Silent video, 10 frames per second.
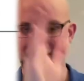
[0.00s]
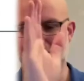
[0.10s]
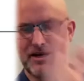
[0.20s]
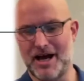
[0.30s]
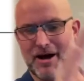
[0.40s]

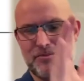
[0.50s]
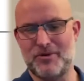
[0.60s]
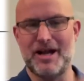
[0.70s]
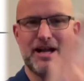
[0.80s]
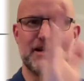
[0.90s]
Naan
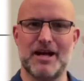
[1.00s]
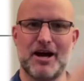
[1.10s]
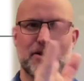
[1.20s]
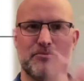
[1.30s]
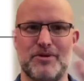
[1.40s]
bread,
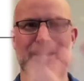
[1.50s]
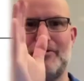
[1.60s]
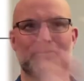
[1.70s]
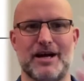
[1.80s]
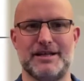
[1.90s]

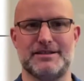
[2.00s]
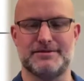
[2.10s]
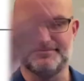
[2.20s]
rice.